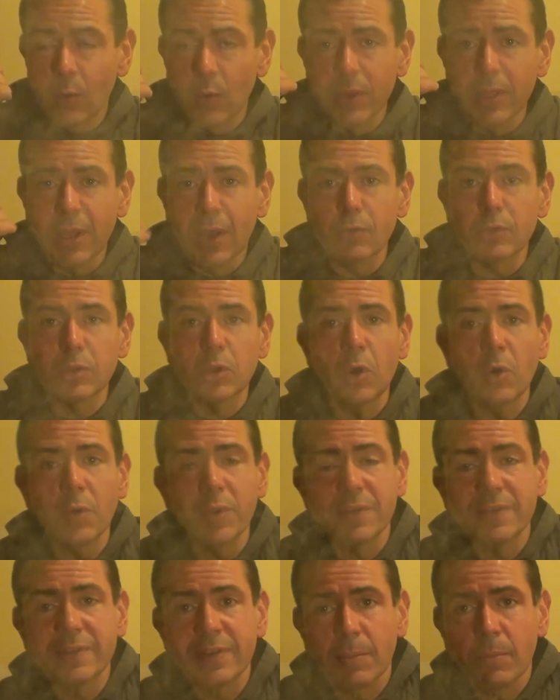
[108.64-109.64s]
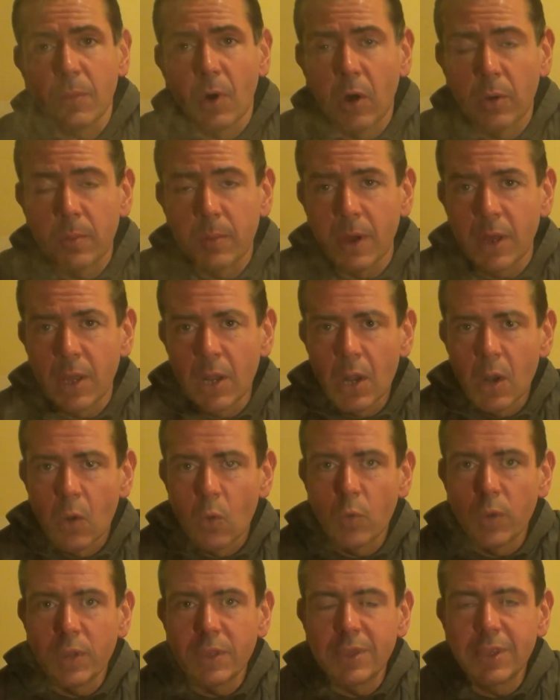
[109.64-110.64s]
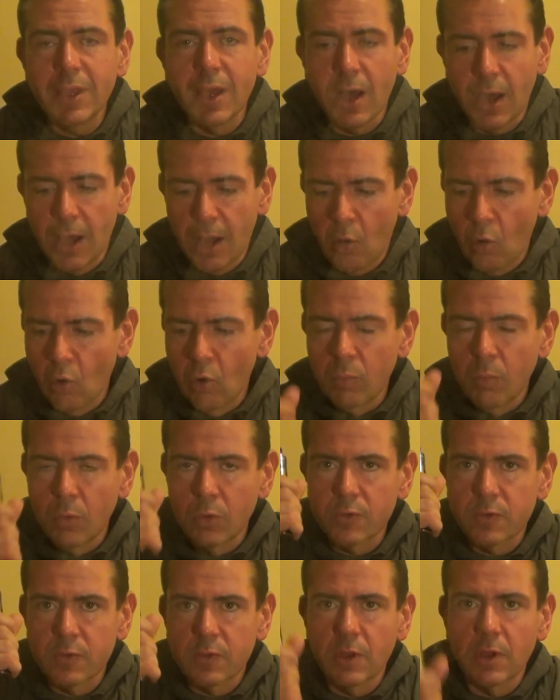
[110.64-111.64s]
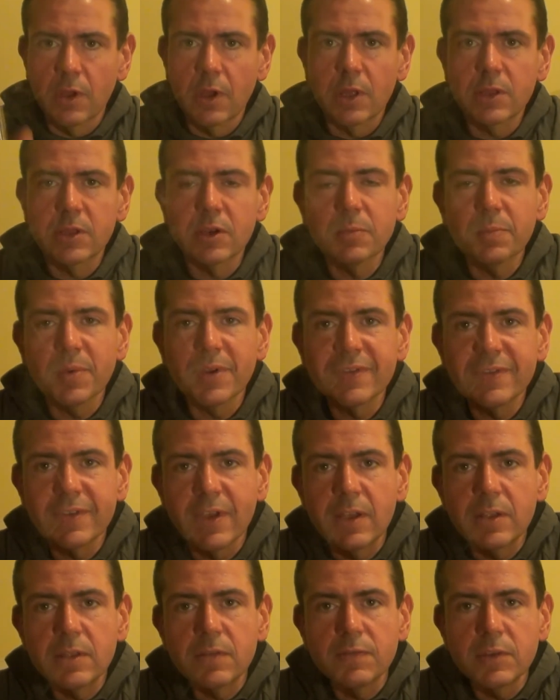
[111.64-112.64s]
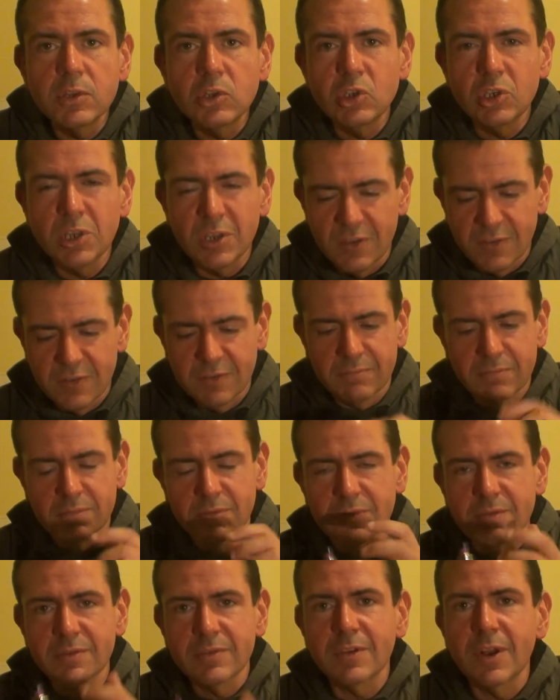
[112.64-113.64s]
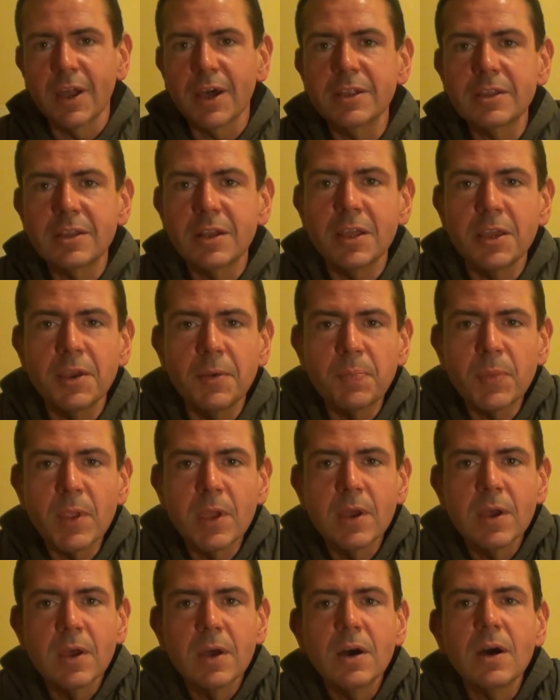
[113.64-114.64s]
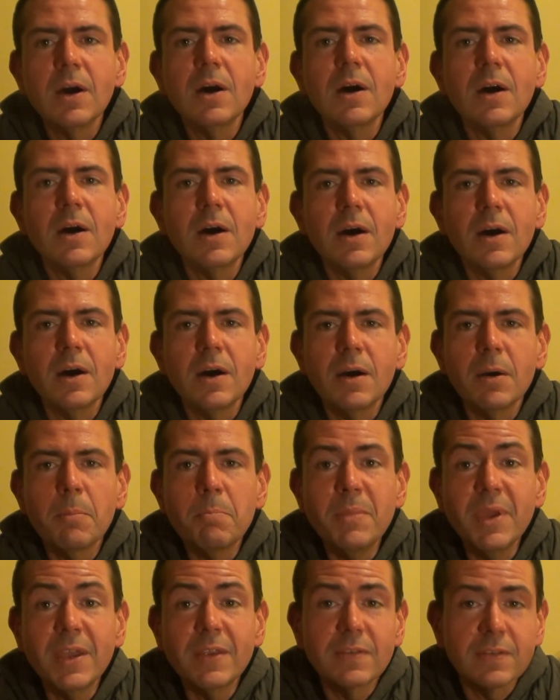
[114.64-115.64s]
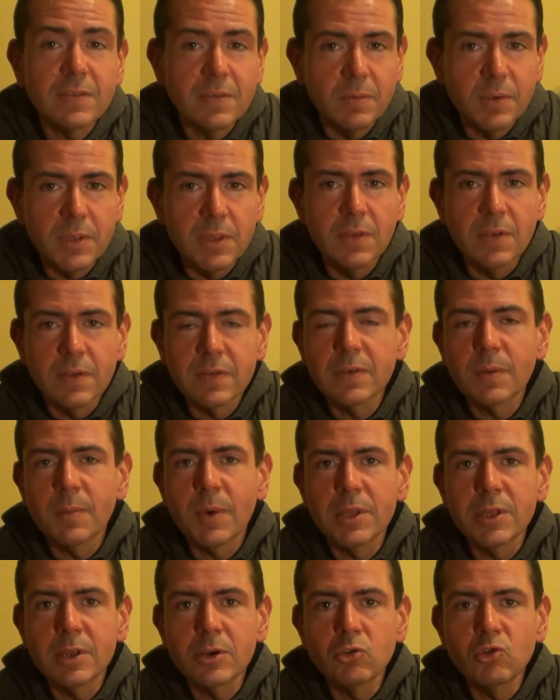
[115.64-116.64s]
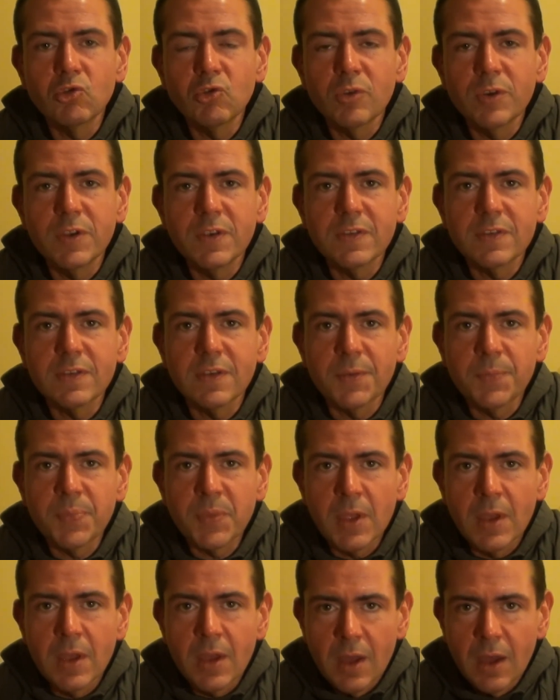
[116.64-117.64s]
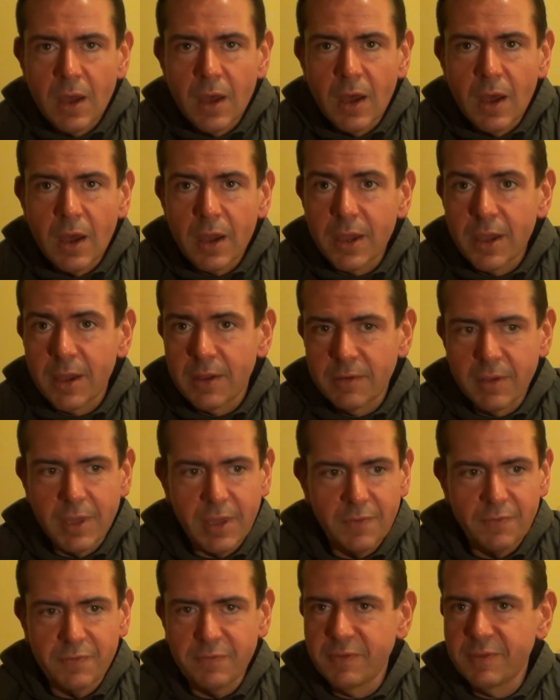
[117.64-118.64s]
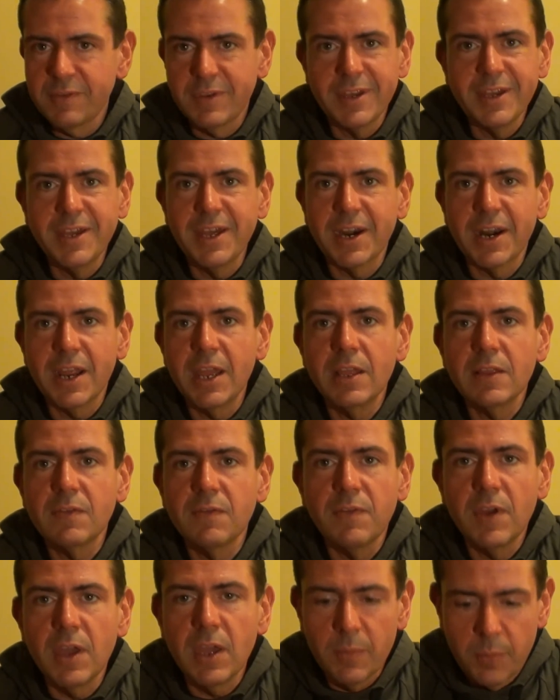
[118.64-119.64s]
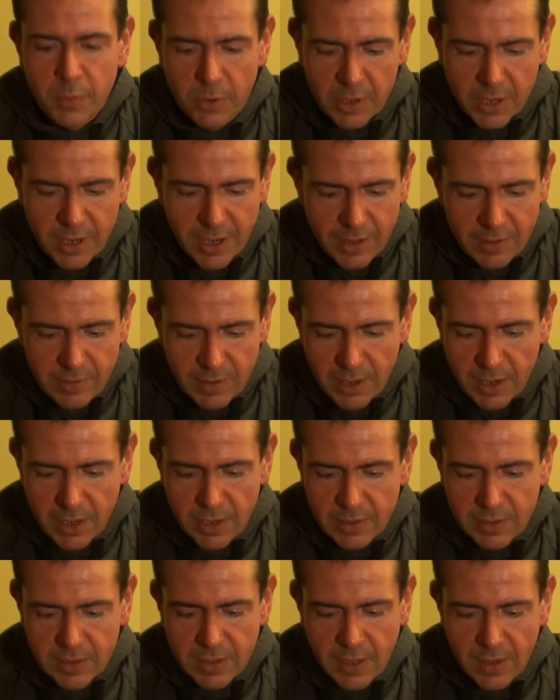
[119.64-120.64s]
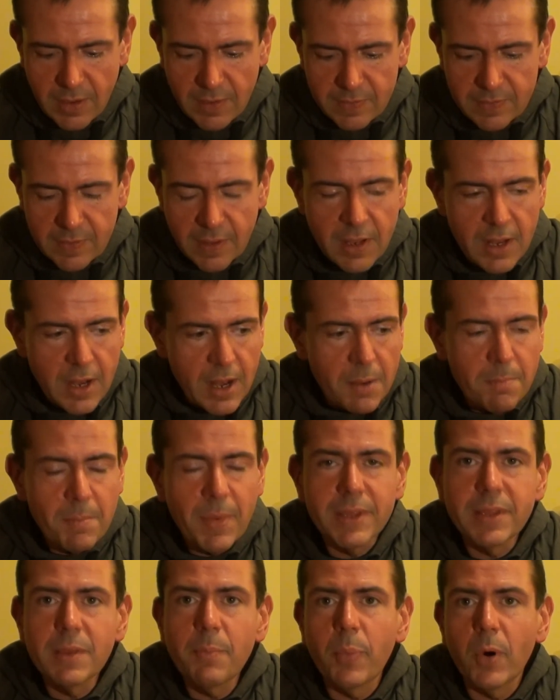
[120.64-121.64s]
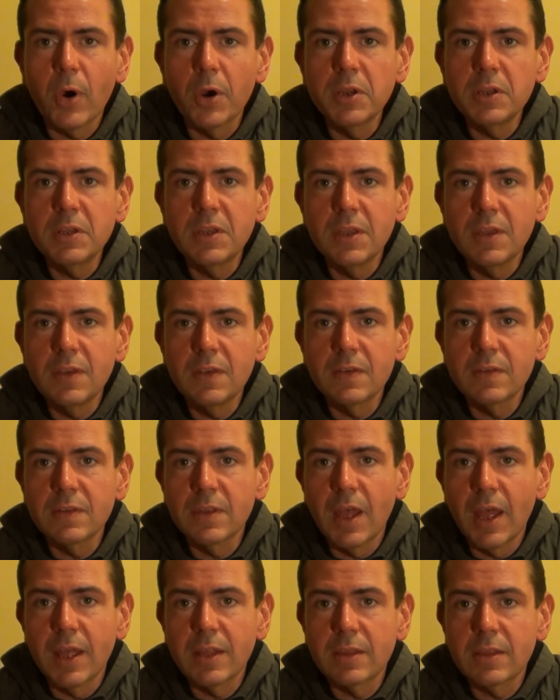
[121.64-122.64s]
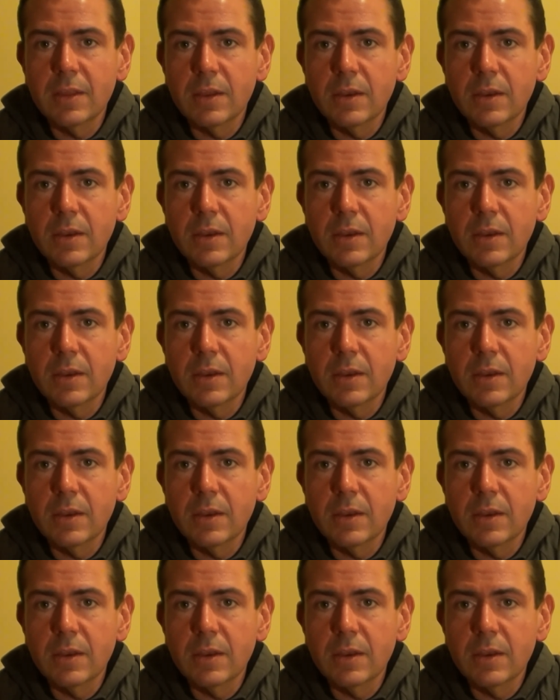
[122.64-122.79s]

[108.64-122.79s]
without going Subohm with almost 100% VGs, slightly mixed with some other juice, gives great vapor, great taste. But the point is that